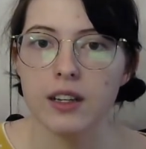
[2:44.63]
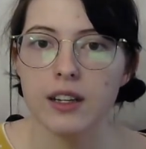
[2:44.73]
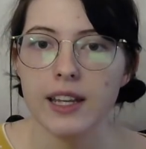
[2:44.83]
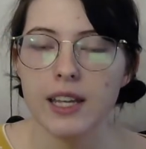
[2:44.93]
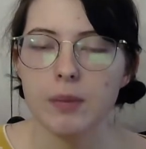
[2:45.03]

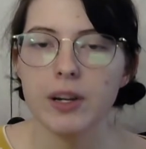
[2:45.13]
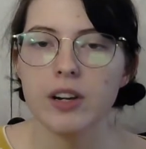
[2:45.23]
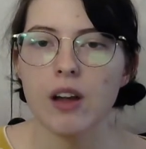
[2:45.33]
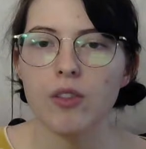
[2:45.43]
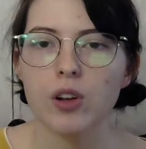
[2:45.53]
He peered
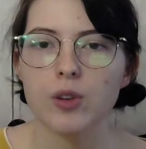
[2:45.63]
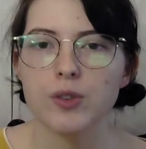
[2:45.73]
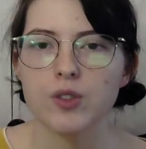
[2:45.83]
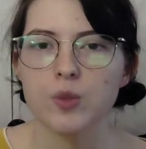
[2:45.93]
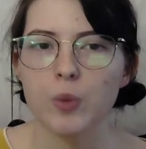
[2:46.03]
out the
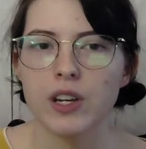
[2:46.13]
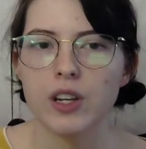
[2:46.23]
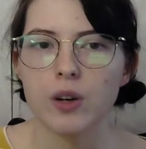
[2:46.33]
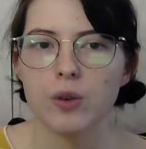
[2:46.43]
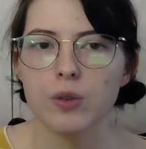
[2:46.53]
closest
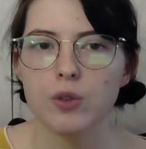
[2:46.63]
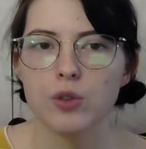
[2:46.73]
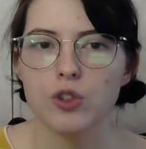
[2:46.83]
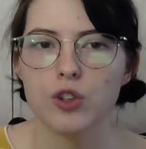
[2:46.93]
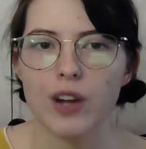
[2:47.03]
window,
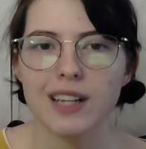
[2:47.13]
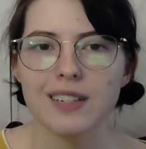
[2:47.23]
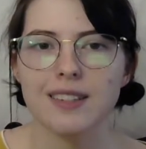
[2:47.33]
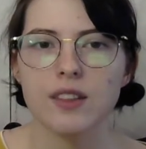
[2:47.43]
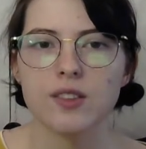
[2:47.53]
trying to
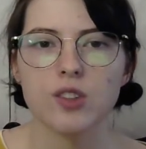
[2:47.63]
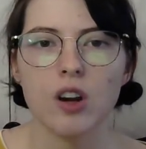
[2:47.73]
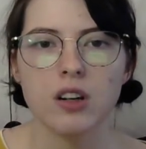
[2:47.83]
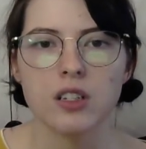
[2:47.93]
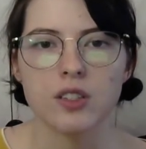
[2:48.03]
see the
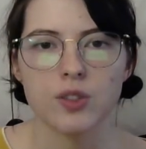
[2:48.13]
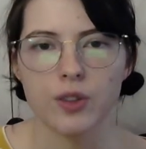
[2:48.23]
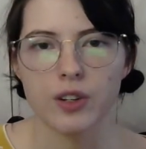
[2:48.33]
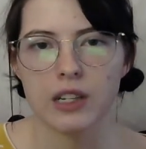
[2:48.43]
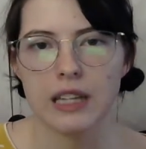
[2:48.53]
stars through
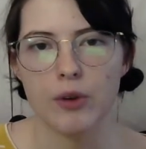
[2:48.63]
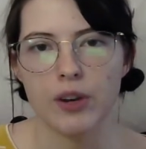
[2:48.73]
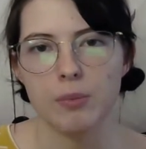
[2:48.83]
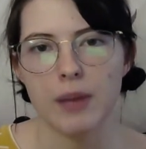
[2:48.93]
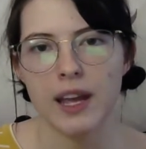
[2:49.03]
their
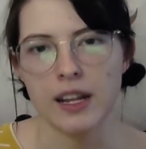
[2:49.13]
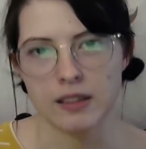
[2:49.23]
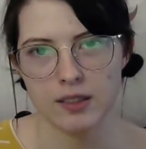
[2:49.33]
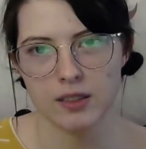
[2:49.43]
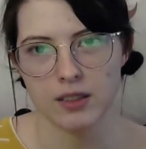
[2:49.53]
clouded
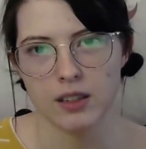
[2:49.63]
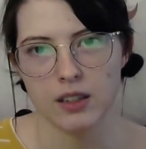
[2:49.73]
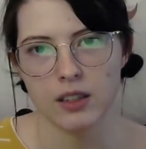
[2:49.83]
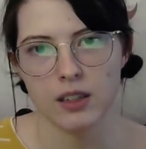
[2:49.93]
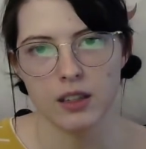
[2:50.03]
panes.
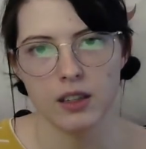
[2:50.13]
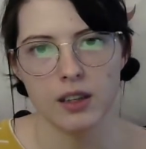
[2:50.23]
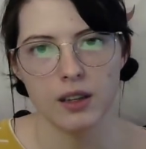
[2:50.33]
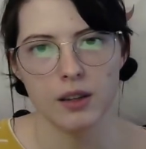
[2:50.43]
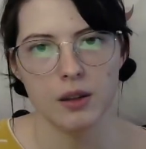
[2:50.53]

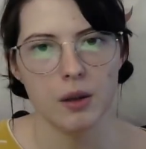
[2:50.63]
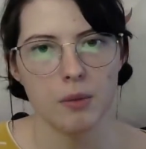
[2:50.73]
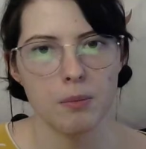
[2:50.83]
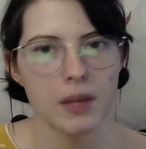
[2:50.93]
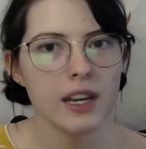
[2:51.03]

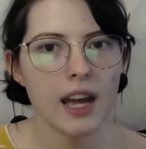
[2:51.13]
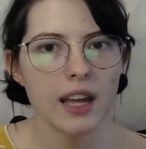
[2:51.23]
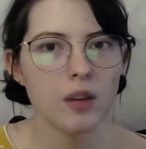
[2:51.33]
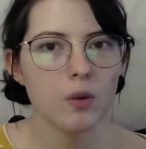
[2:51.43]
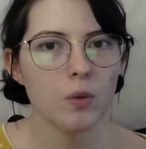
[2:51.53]

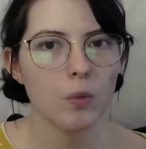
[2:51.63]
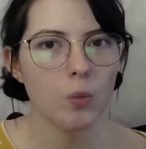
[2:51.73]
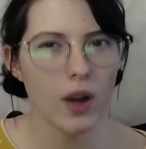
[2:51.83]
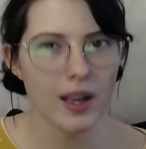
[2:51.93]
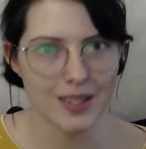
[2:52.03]
Midnight
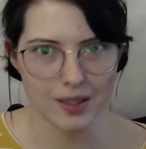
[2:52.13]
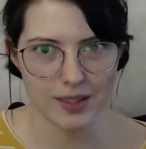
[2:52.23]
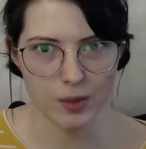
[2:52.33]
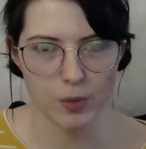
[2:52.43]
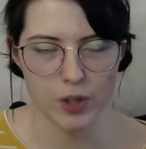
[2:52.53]
was
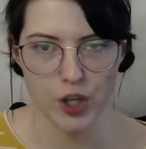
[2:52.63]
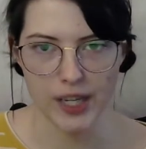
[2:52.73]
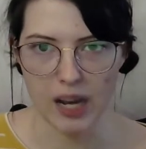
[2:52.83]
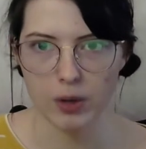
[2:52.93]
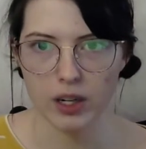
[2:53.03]
the witching
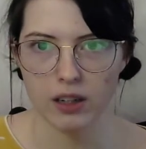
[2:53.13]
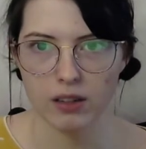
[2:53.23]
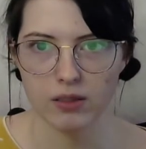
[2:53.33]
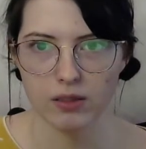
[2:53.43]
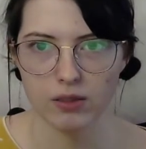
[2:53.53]
hour,
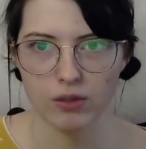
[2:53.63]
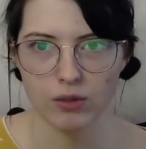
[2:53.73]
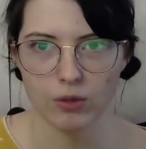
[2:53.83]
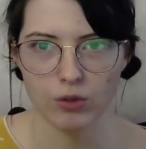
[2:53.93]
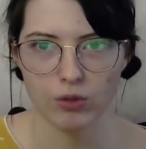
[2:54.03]

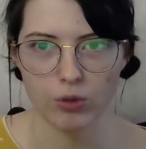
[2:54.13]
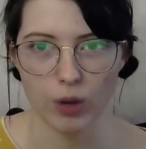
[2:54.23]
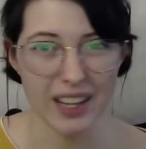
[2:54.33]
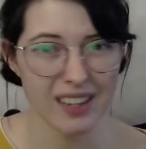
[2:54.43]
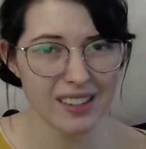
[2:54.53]

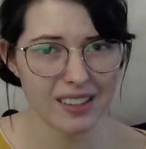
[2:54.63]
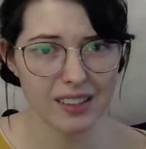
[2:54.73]
right?